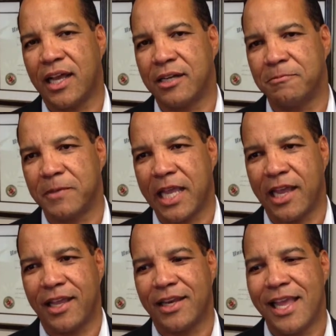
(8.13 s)

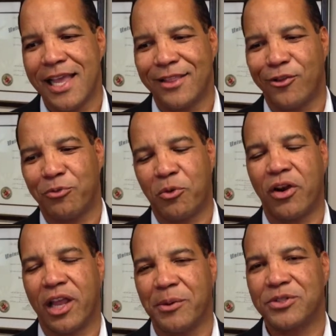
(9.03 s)
And this
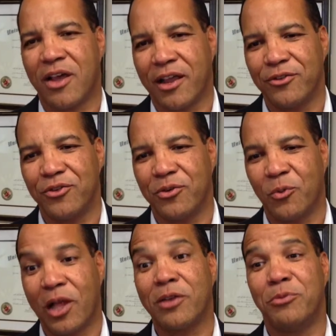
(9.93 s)
morning I was talking to
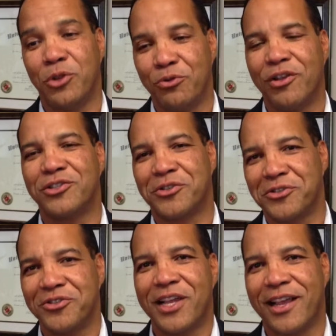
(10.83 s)
welcome new
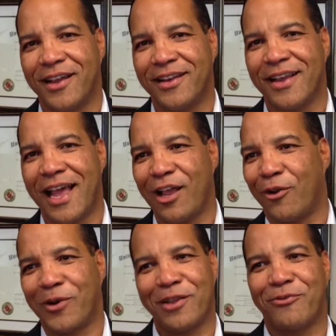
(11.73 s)
teachers, and I
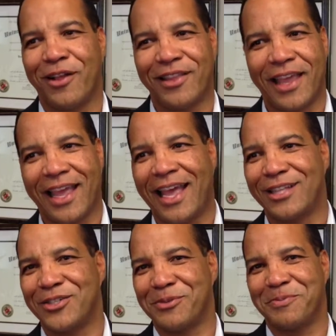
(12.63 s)
already felt like I
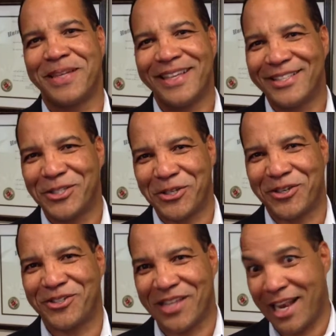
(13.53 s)
had some
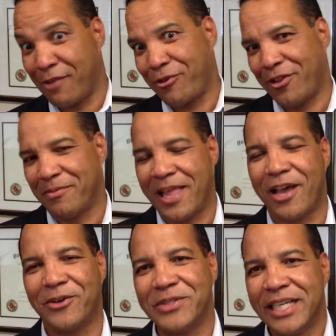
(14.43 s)
tears, and I feel
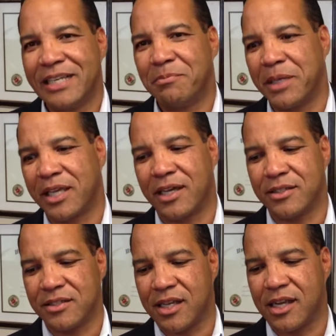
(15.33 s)
now,
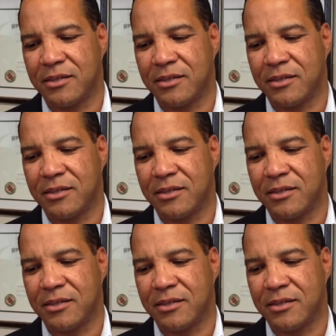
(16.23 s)
because you